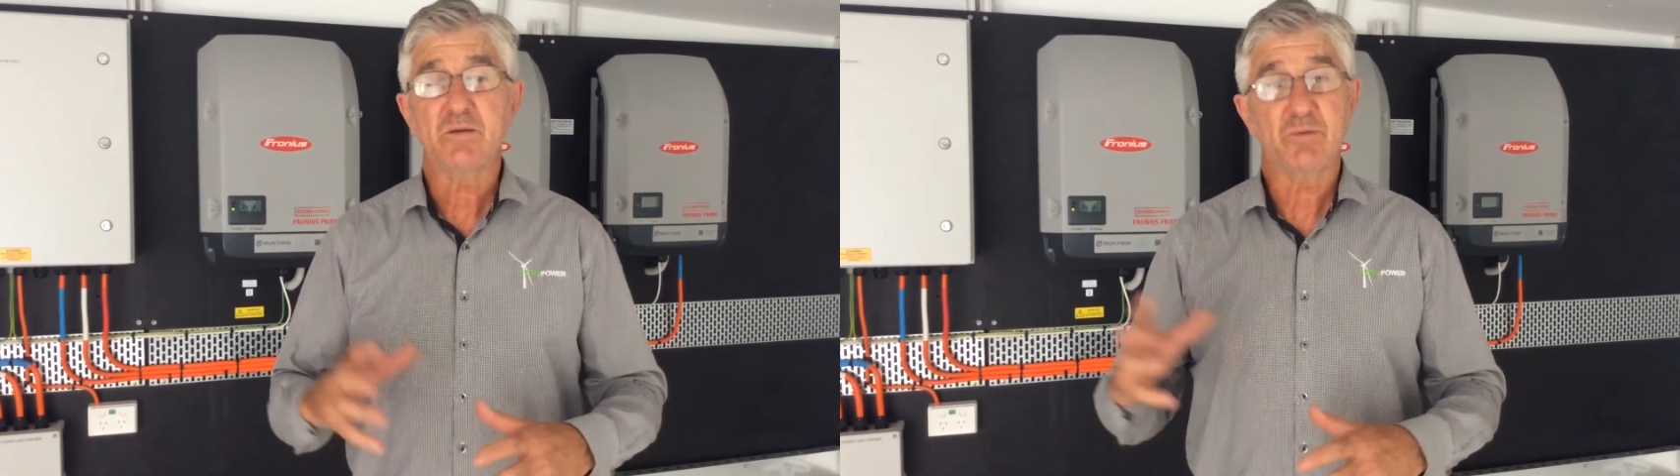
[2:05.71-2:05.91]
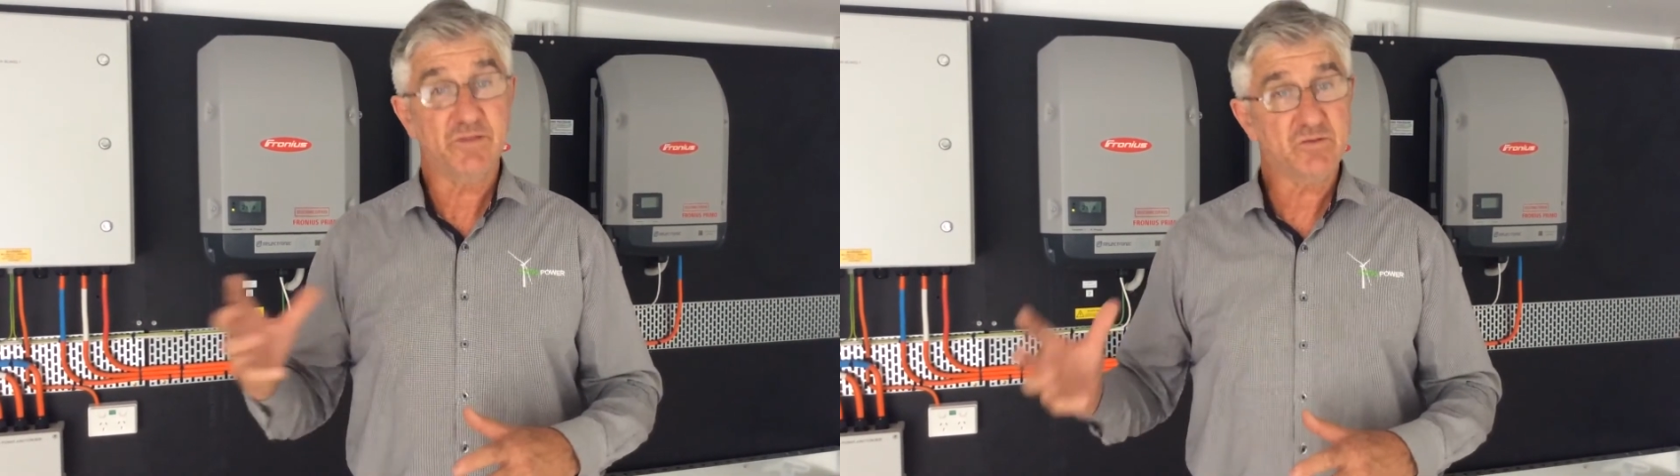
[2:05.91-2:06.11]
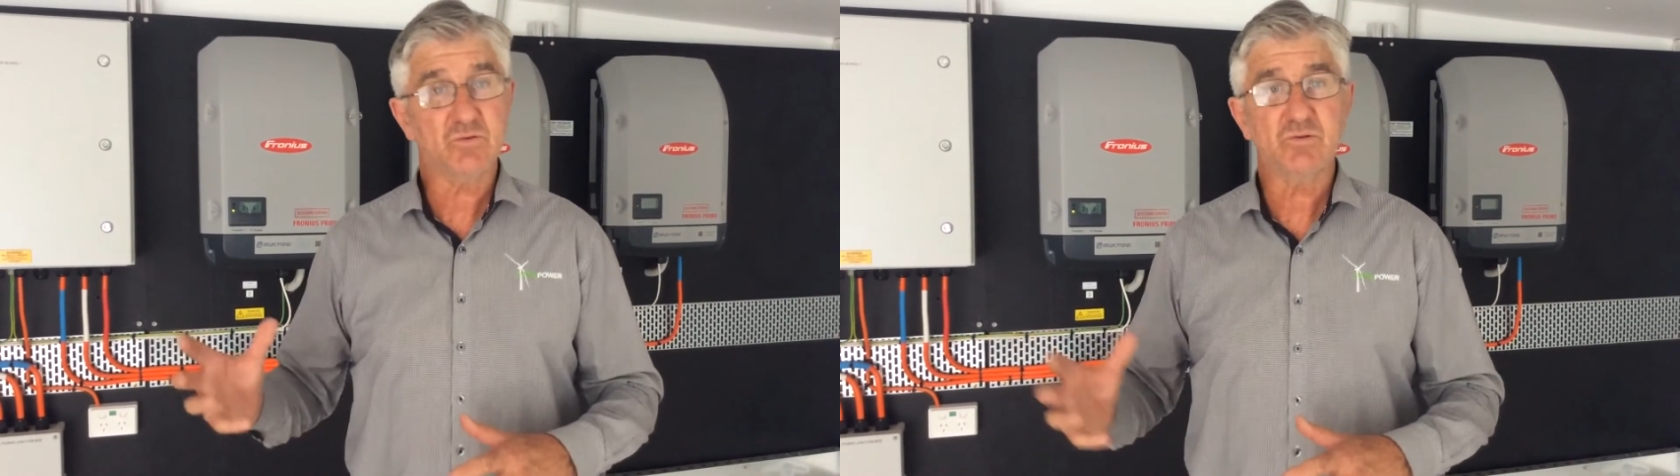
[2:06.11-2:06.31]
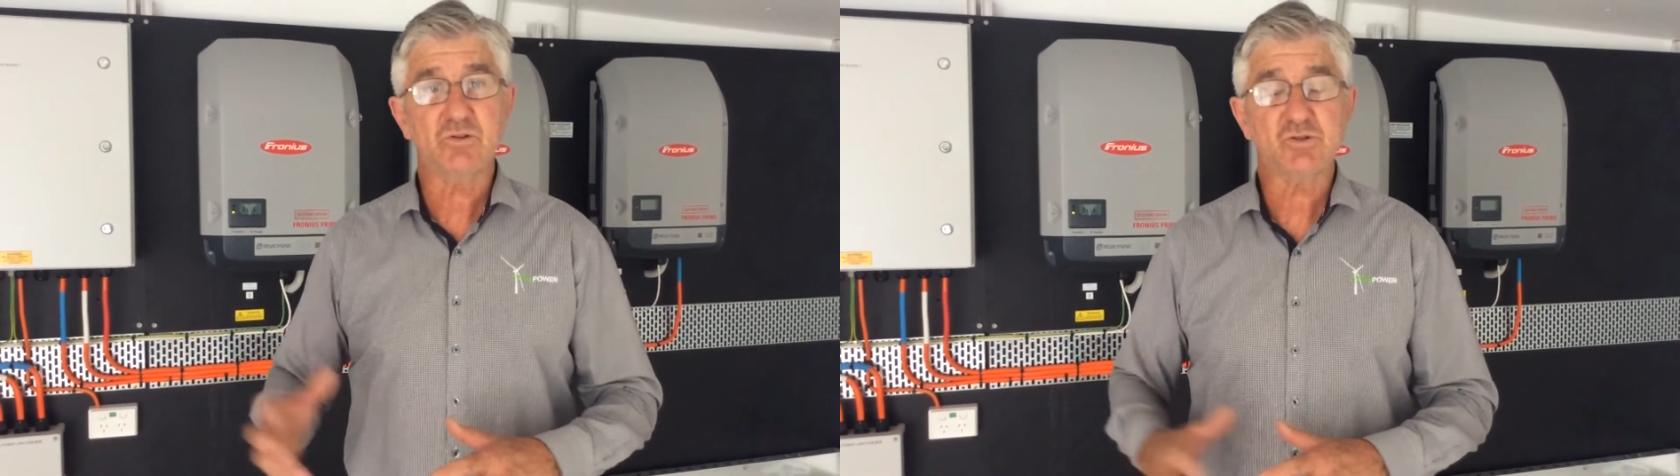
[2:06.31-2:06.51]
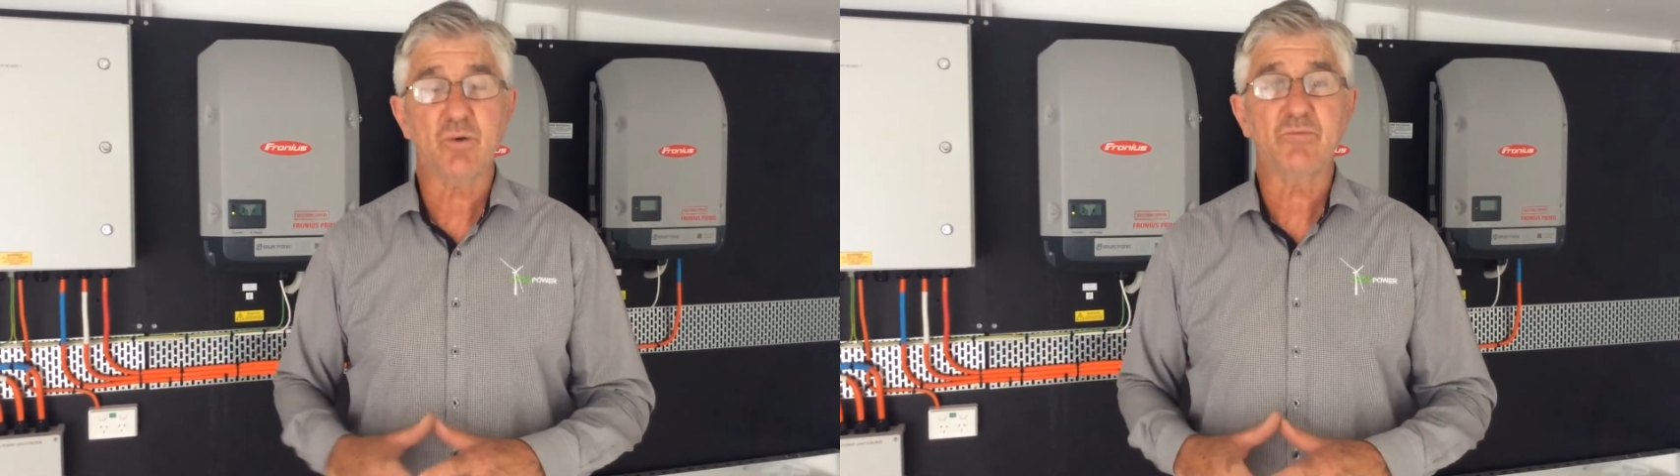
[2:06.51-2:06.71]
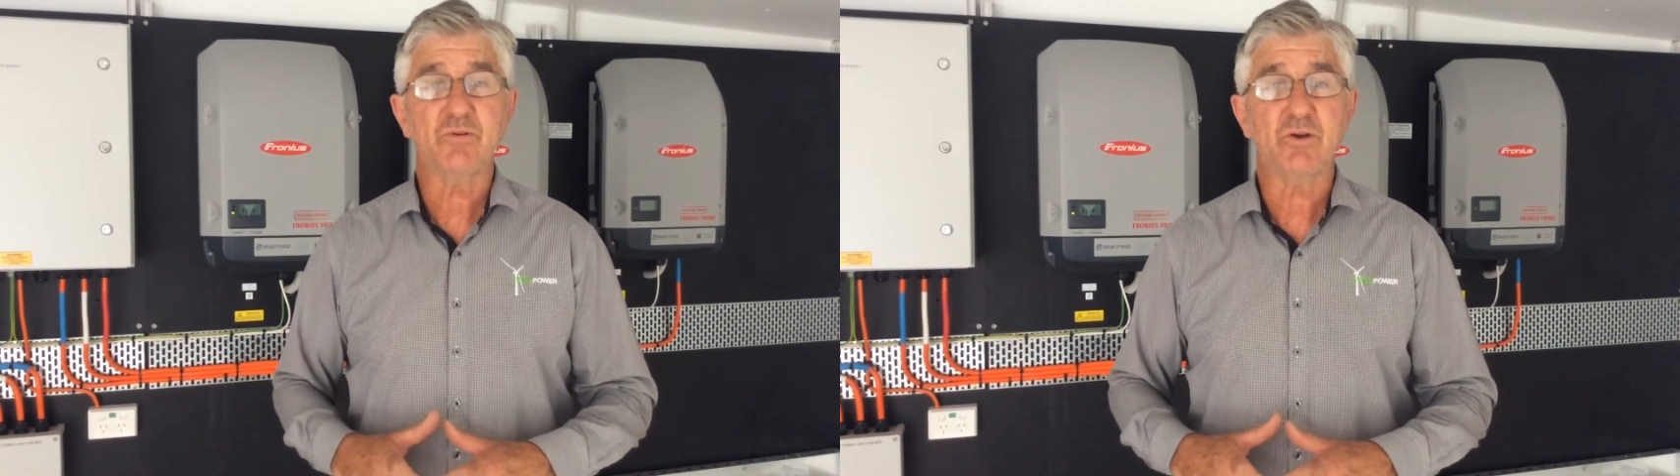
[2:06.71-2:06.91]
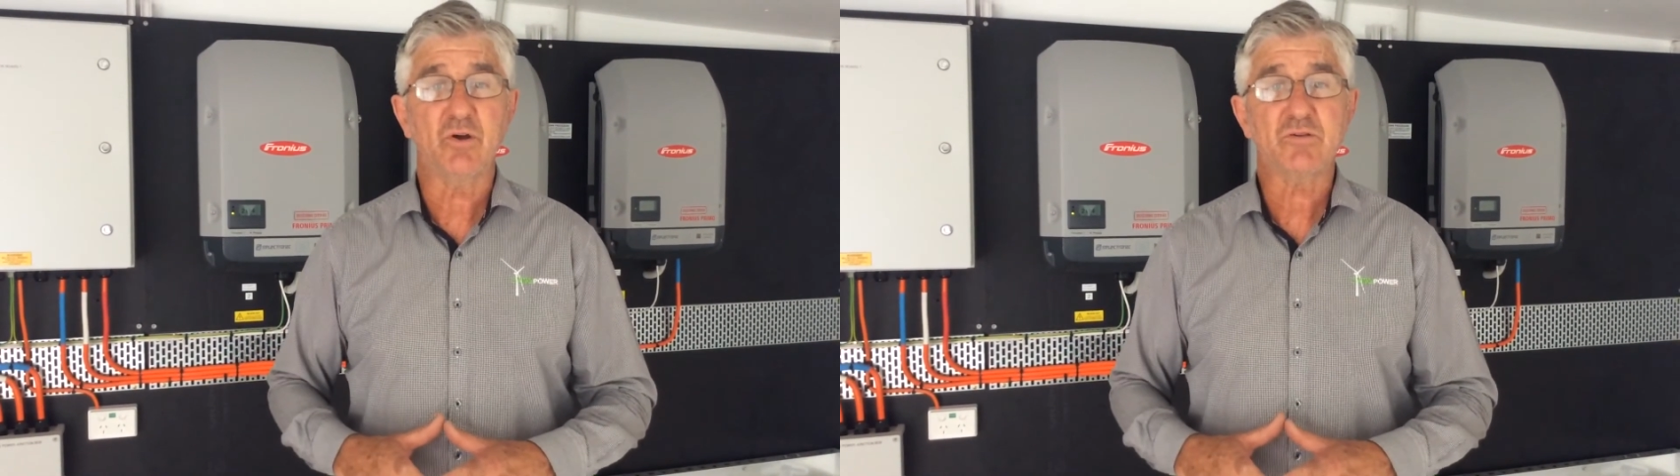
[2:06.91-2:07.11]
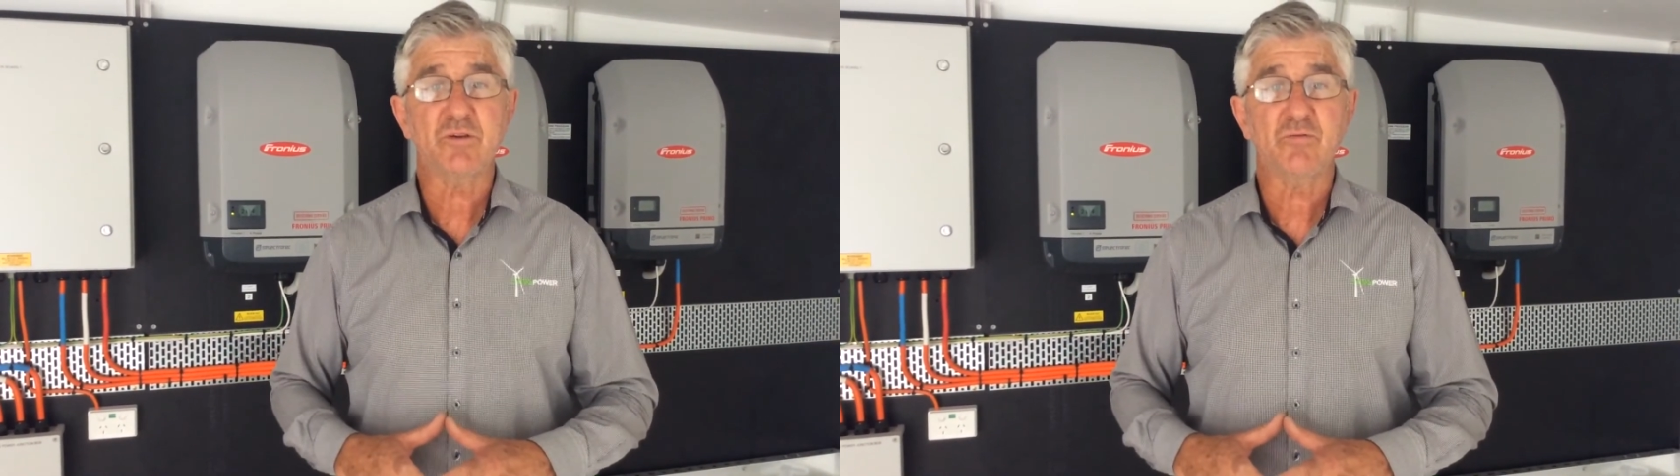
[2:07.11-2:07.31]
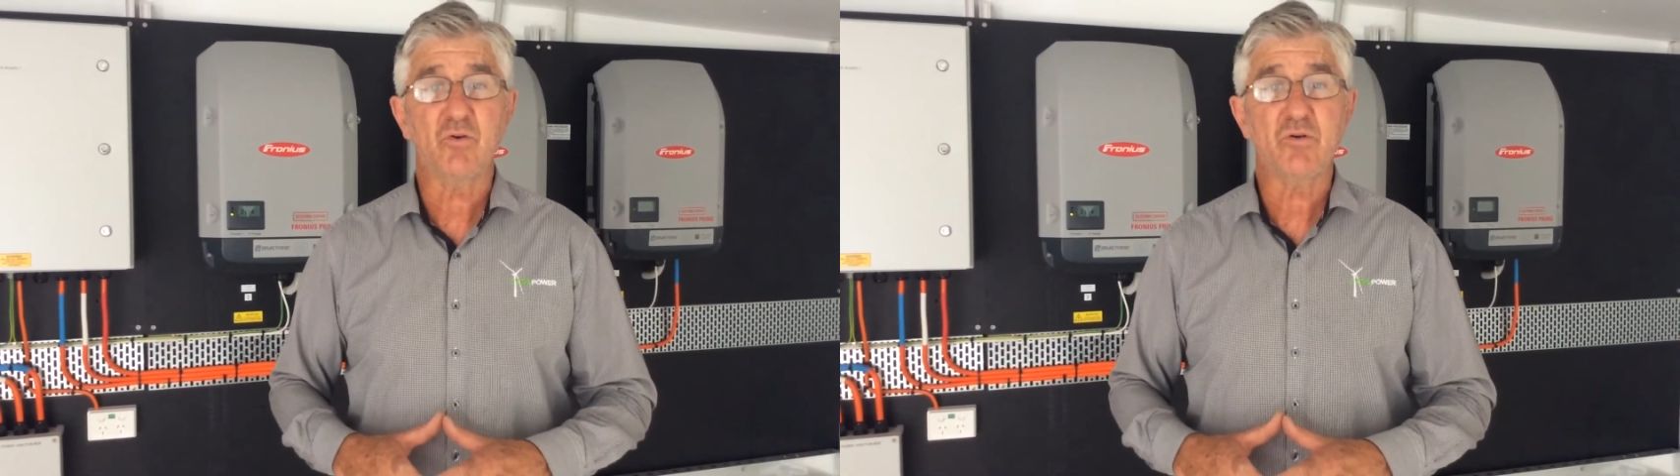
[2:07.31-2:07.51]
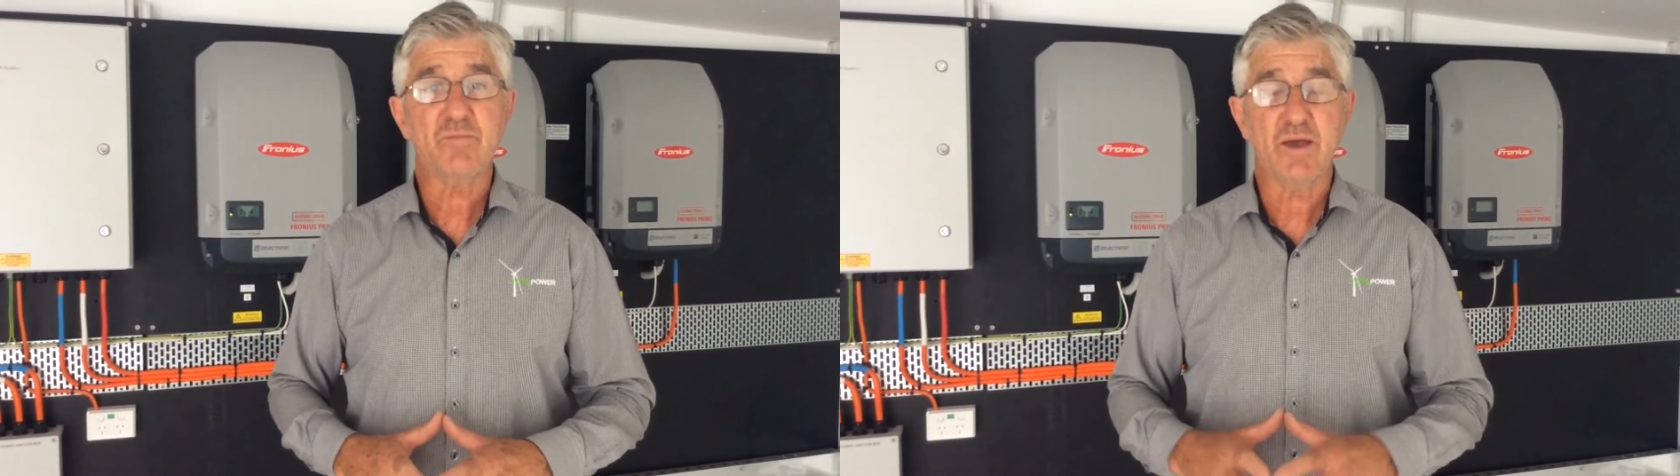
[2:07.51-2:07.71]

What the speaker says: But this will do the job very nicely for him